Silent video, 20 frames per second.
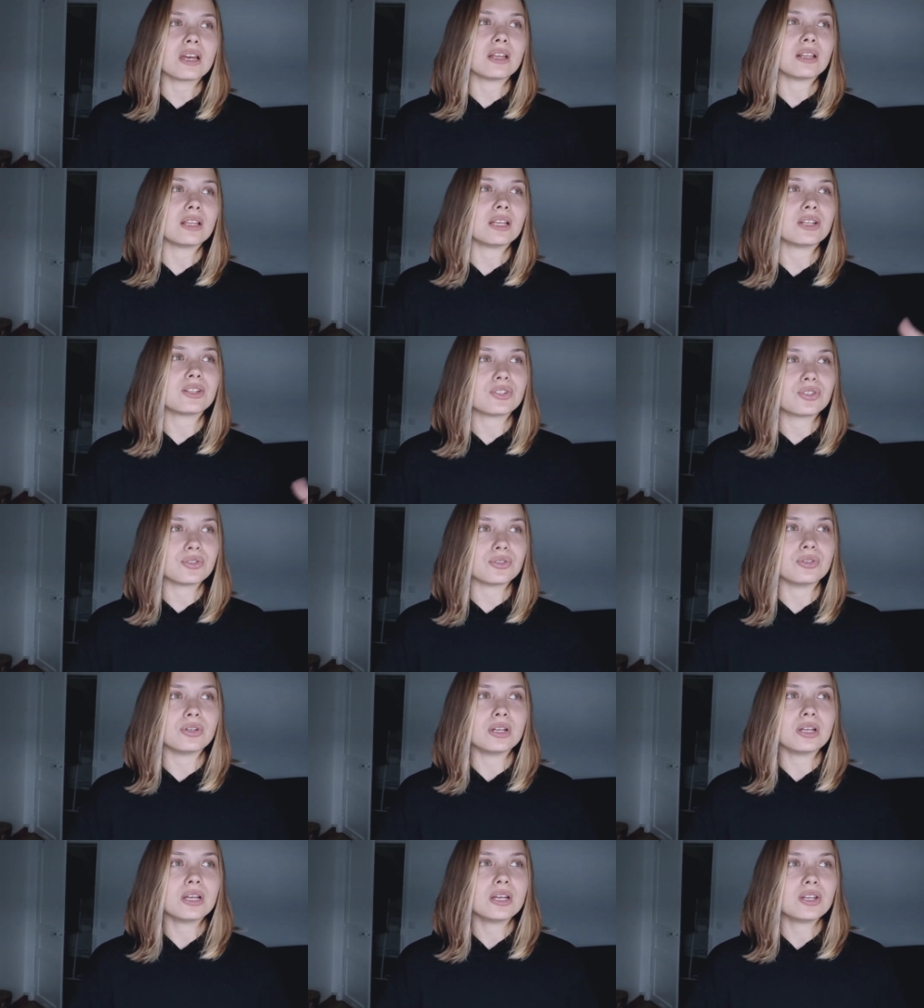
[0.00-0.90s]
I like
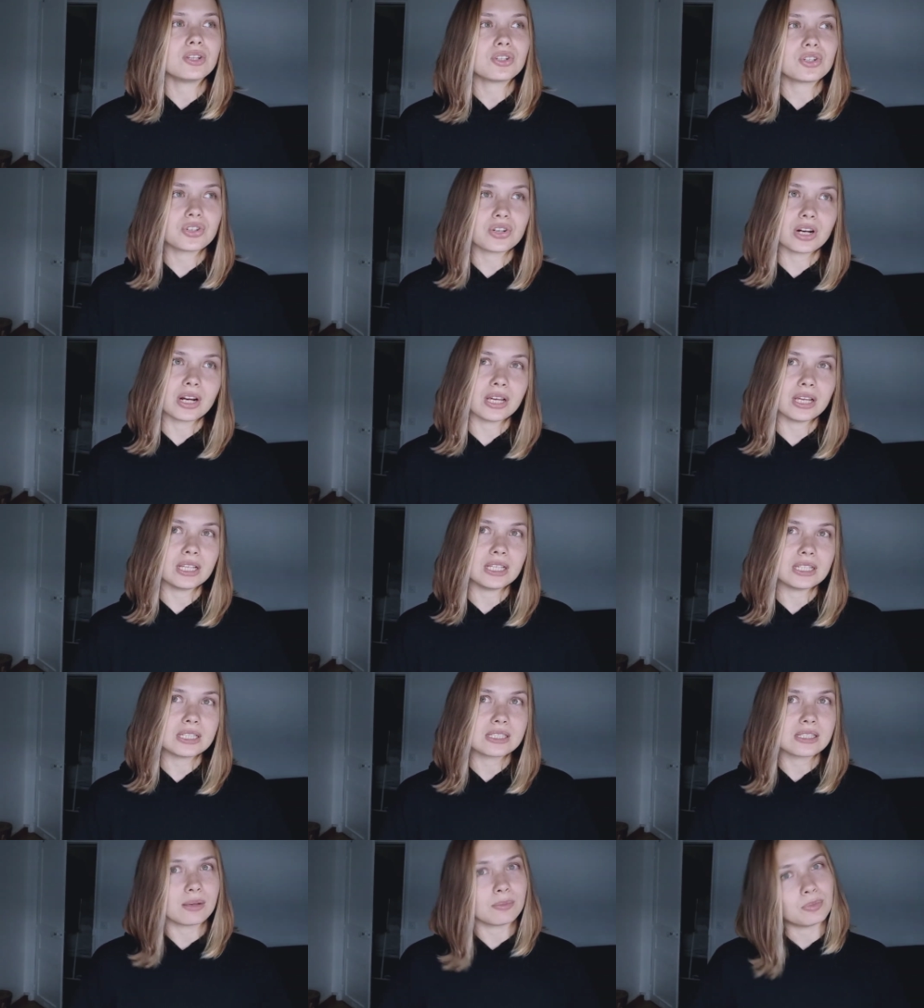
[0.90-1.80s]
to try
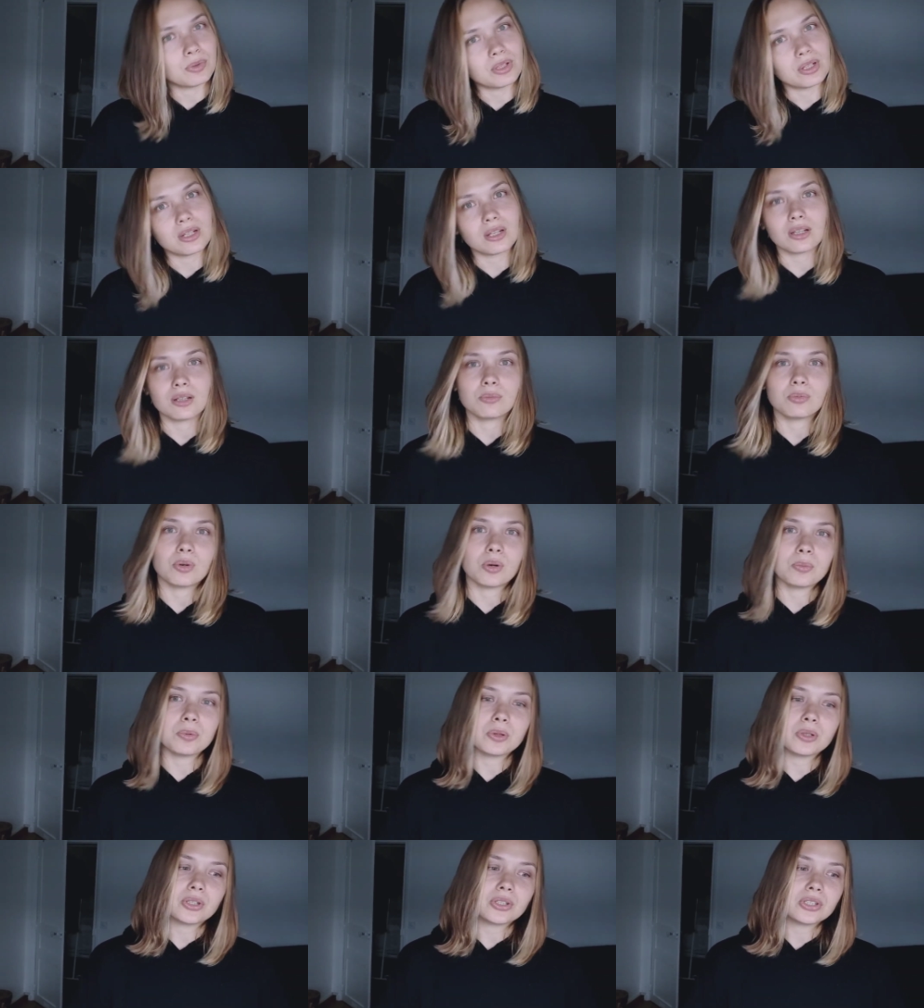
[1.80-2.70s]
something
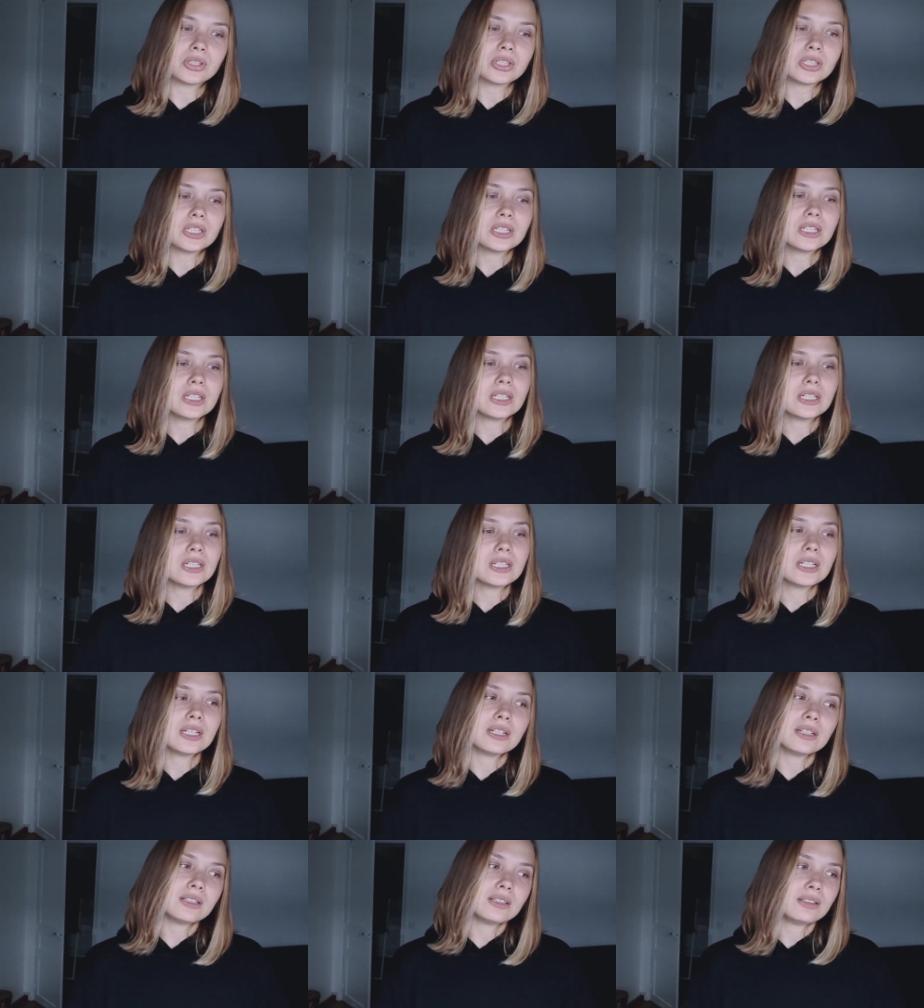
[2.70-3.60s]
unpopular
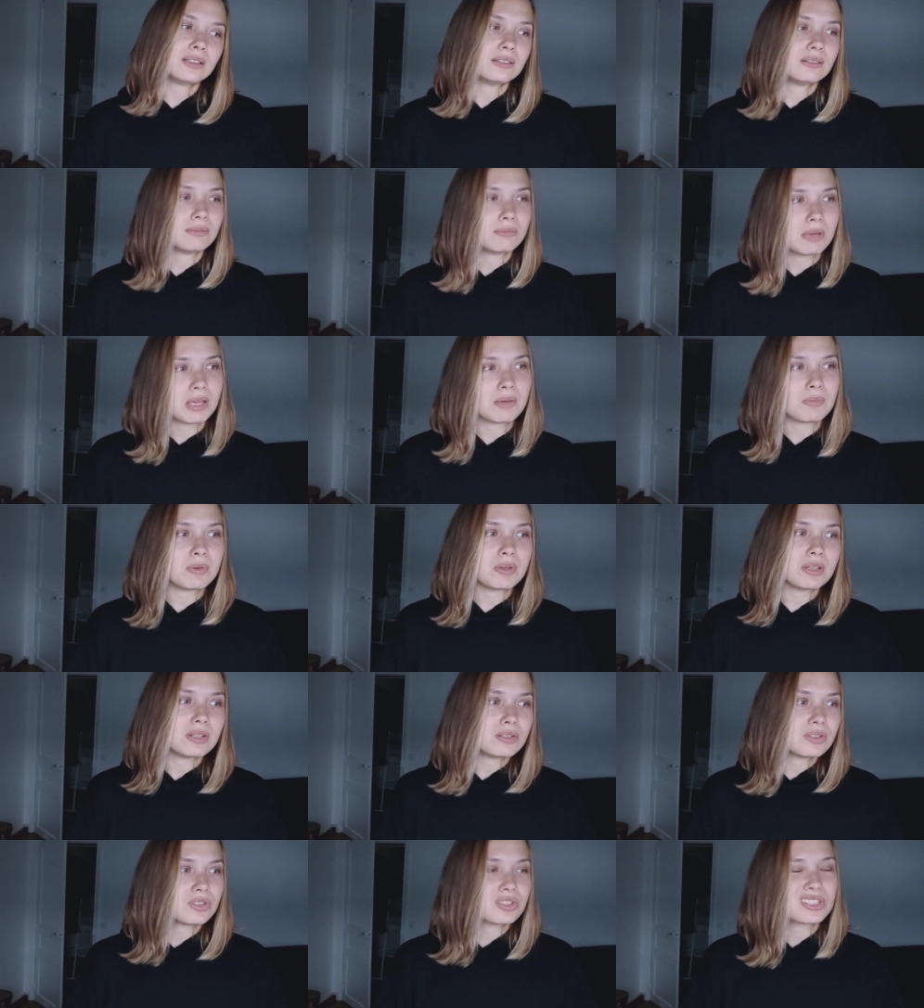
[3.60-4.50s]
and
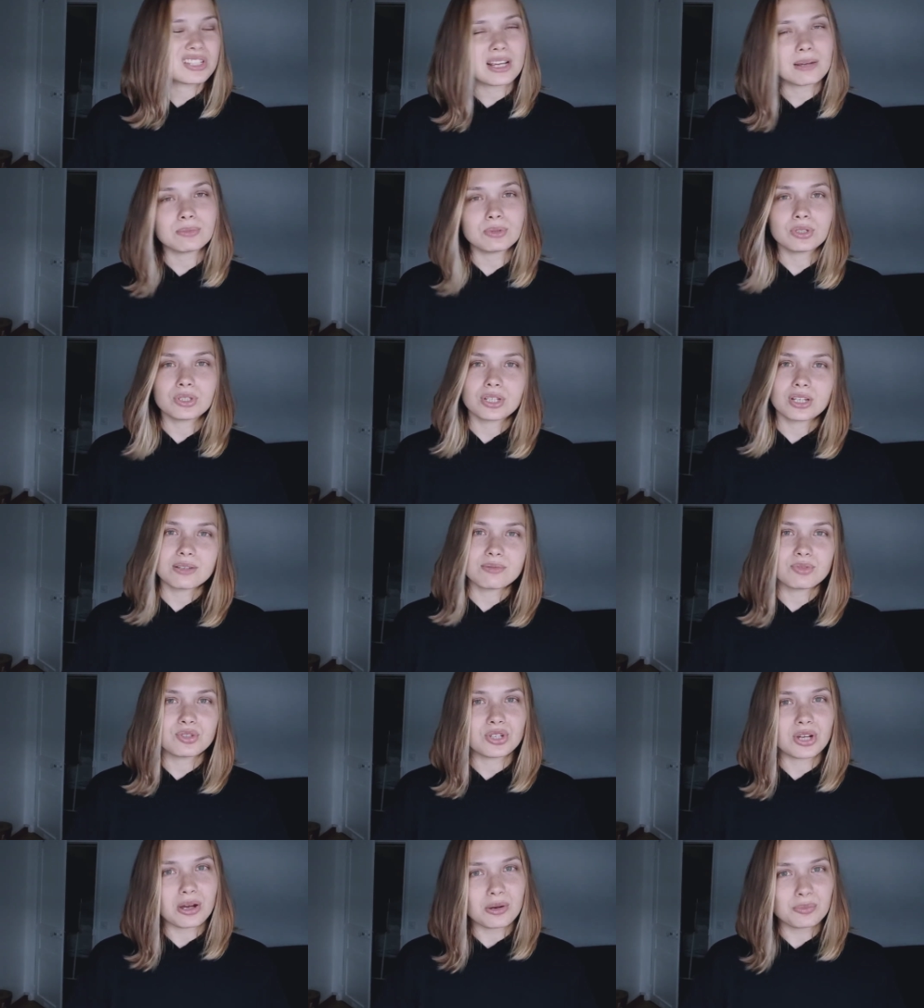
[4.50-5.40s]
maybe time to
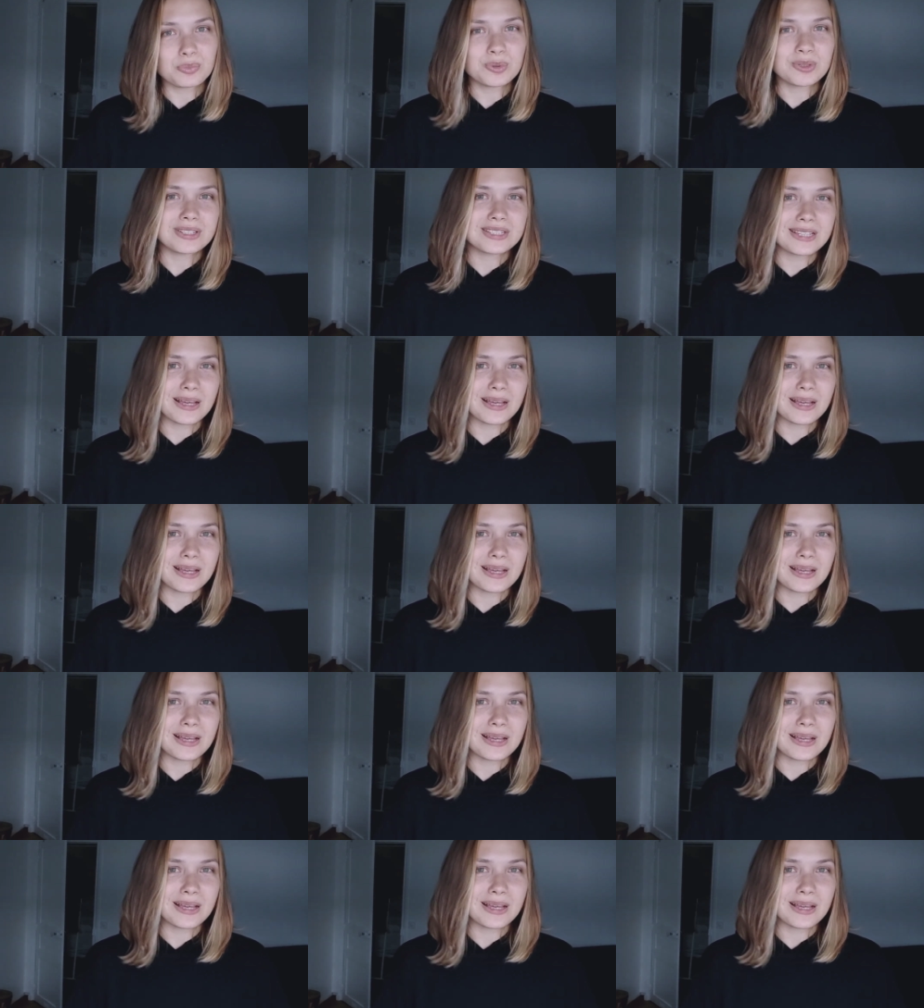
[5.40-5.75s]
time jump in